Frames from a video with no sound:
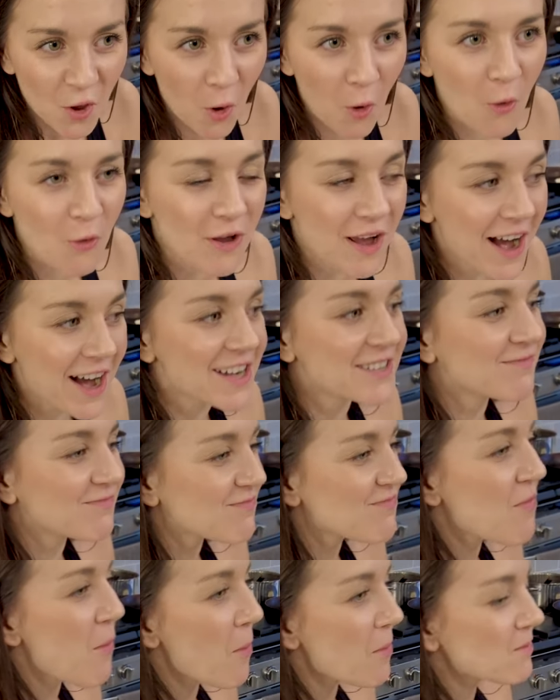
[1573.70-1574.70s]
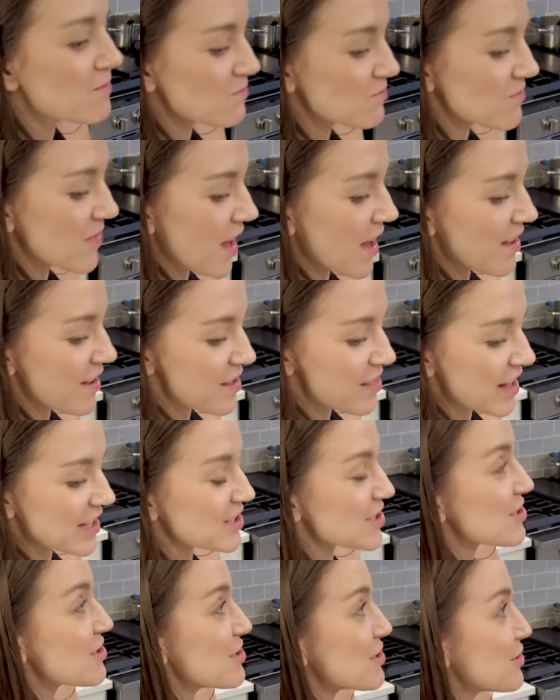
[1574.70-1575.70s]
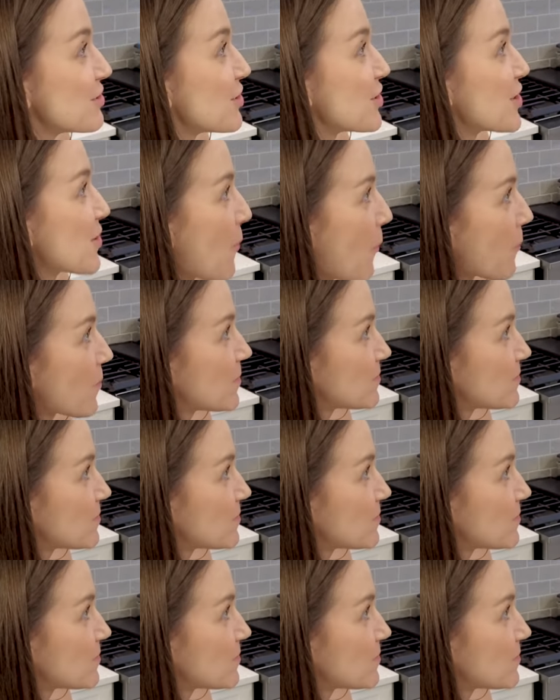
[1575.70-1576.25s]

Oh yeah, that's a killer. Mm